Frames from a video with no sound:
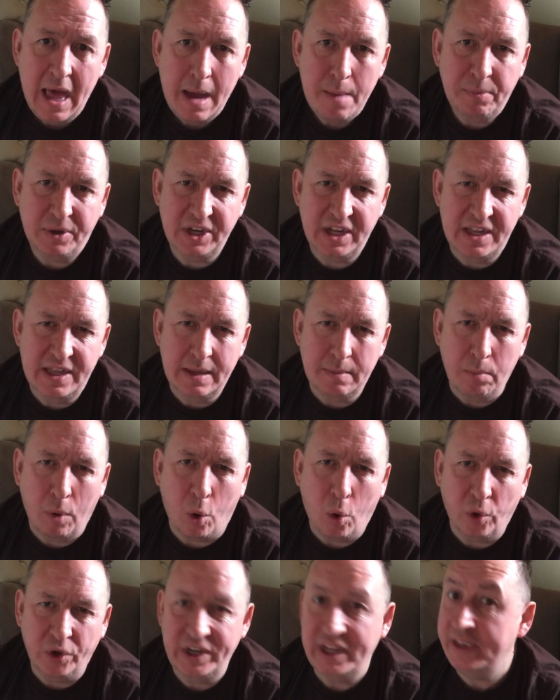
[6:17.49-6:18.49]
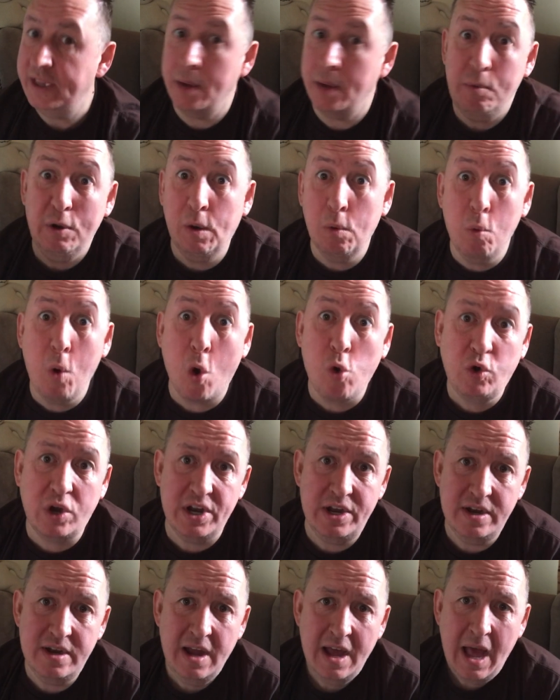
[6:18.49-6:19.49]
But in the morning, they were
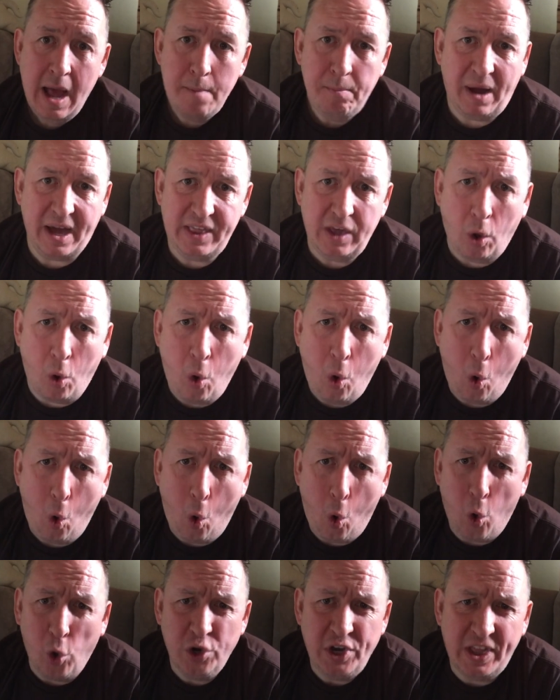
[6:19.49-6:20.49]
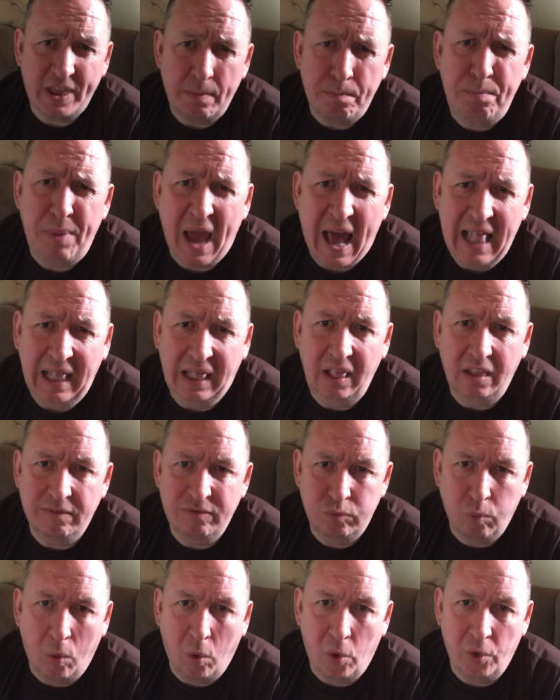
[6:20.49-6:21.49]
awoken by the horn and the bell of
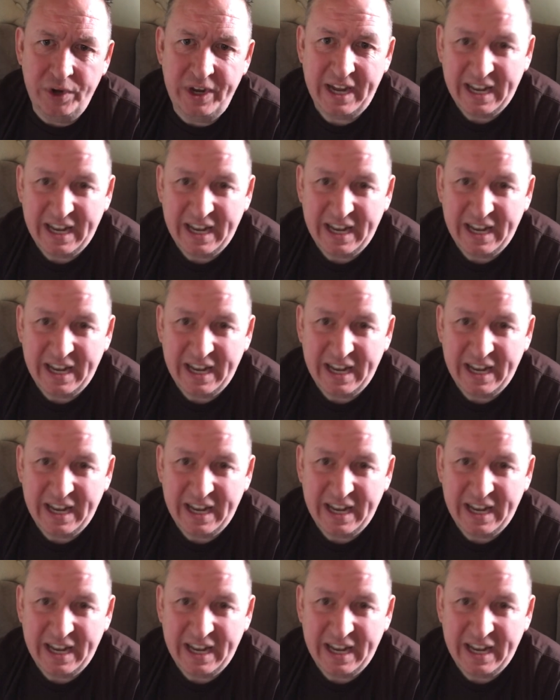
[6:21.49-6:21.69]
warning,